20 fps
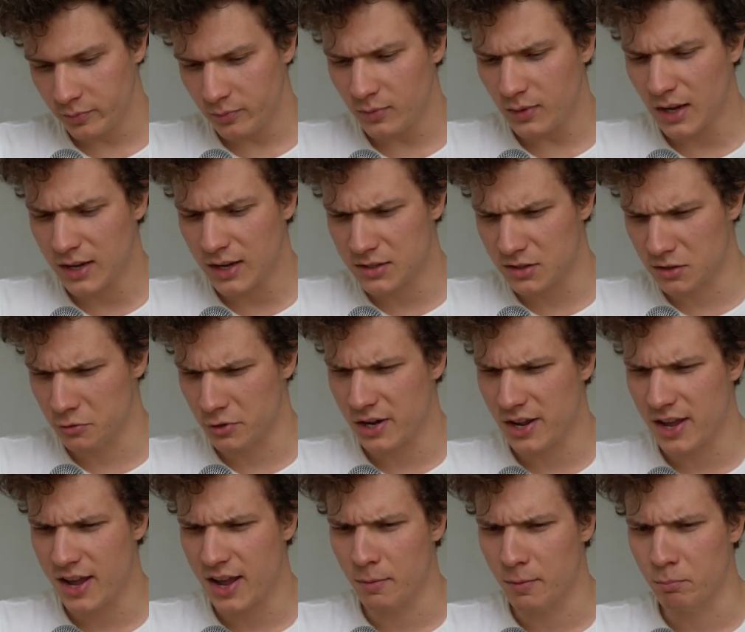it's a
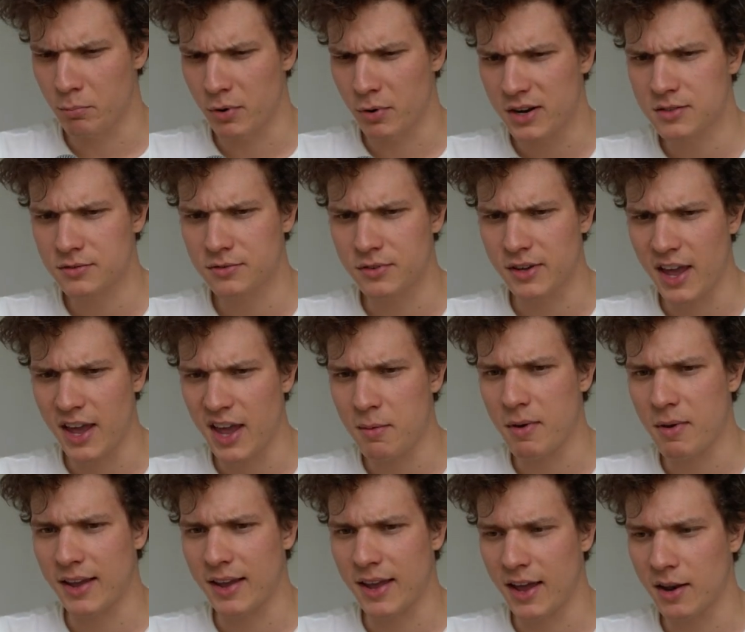really impressive game
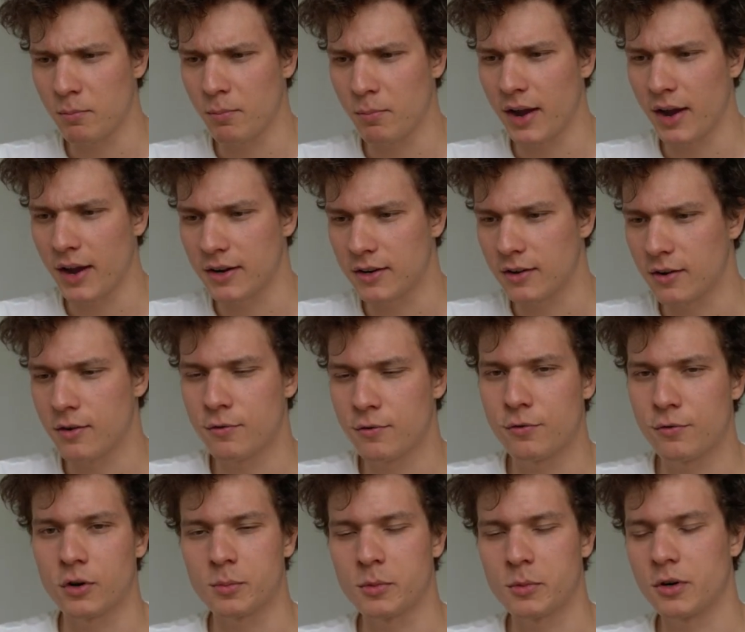again by the
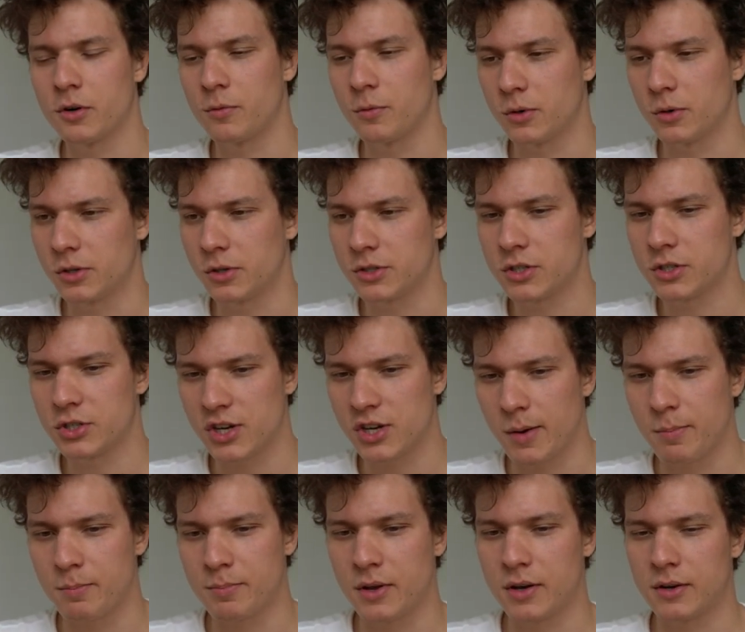former world
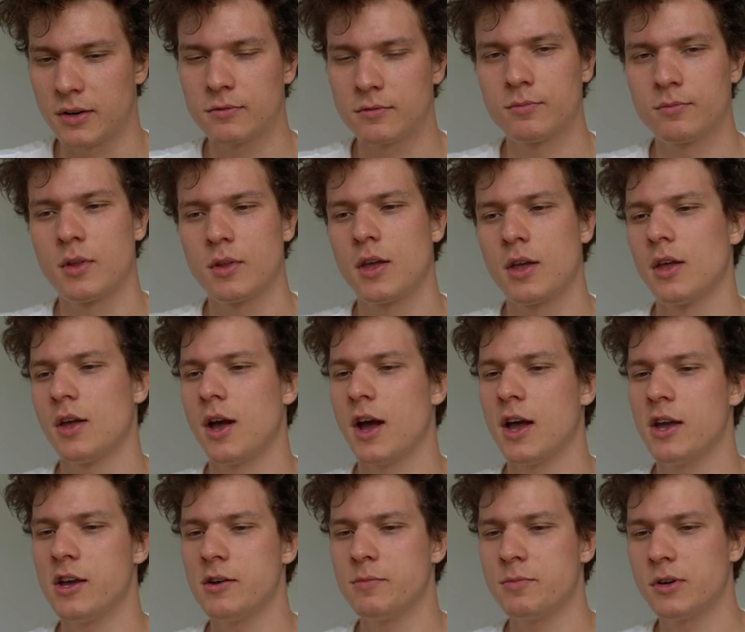champion.
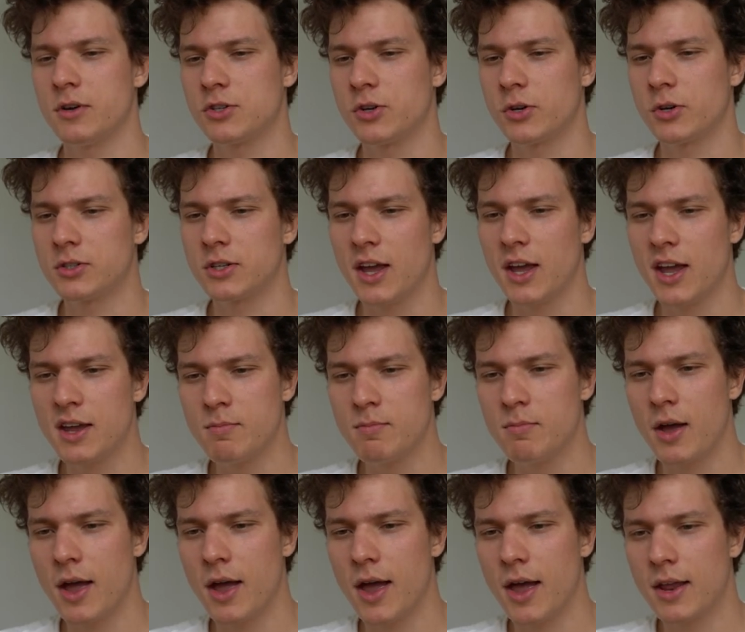I hope you enjoyed the game,
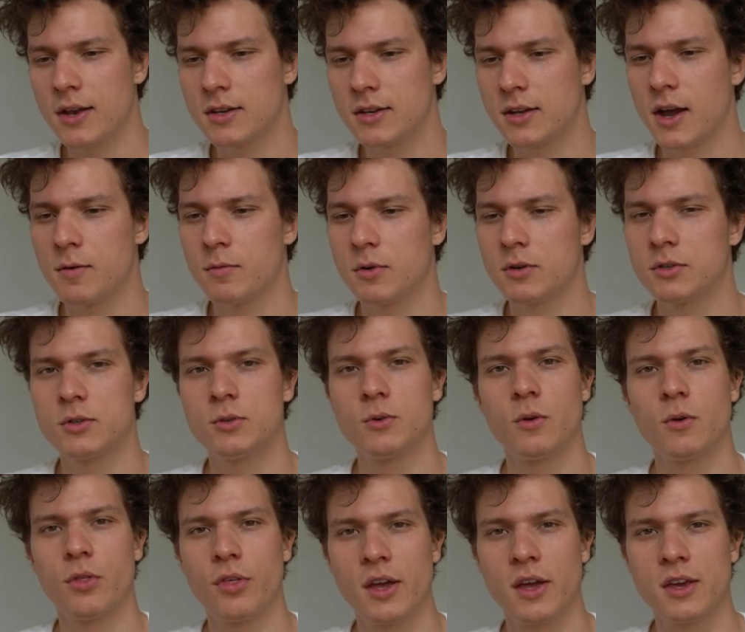and I want to
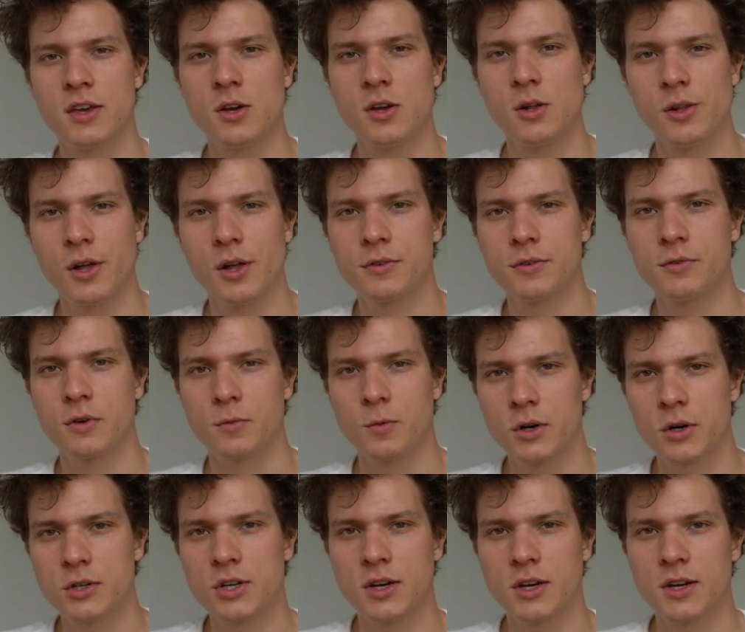thank you a lot for
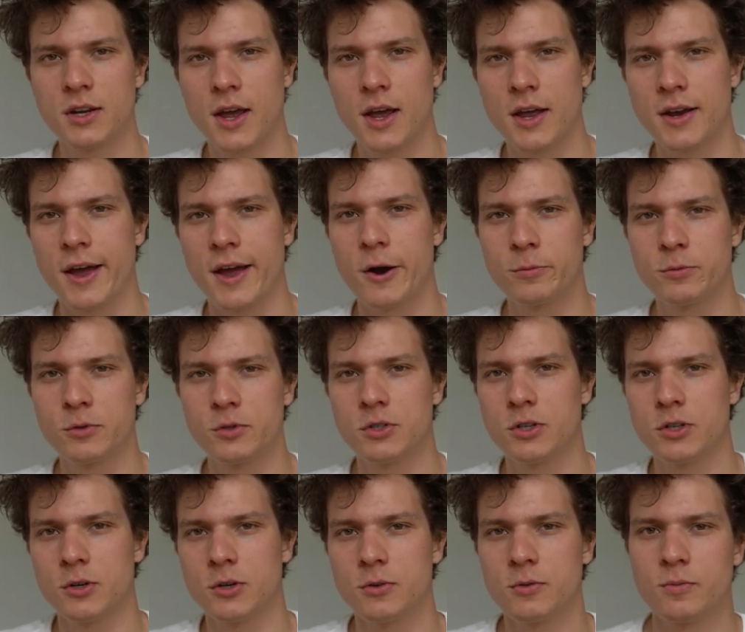watching, and I hope to
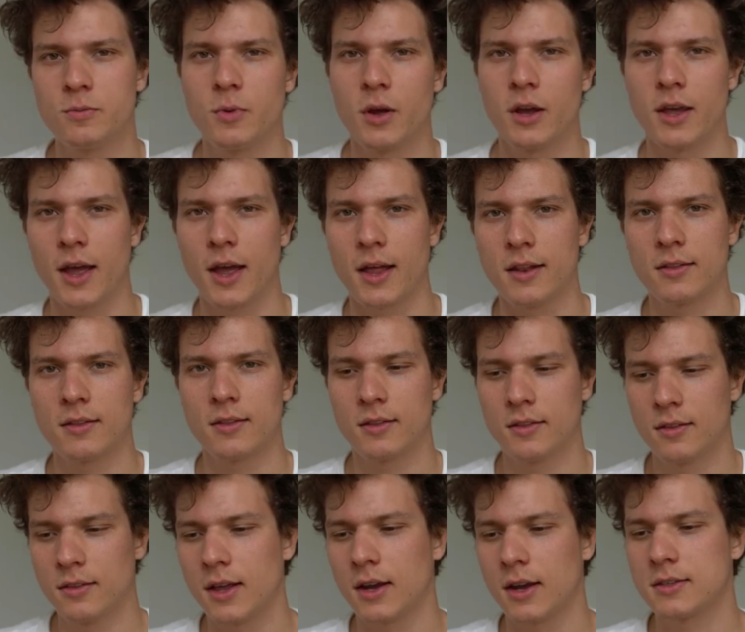see you again
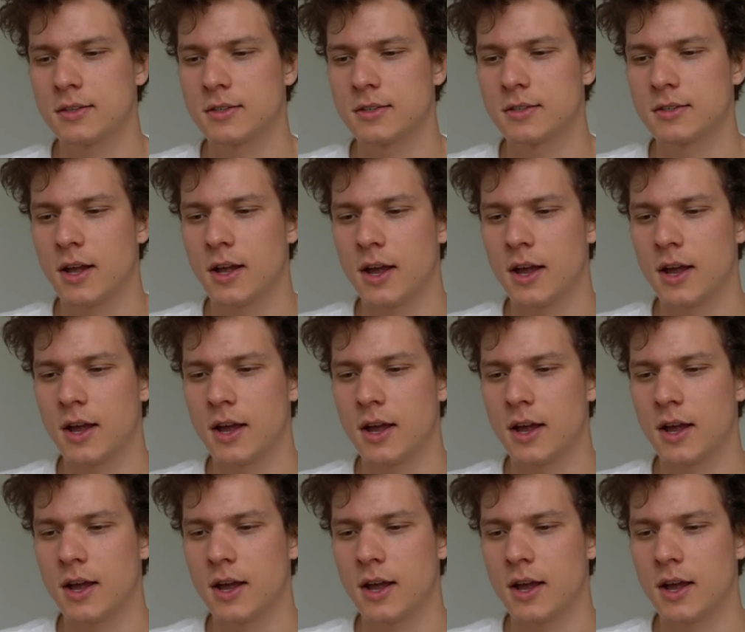next time.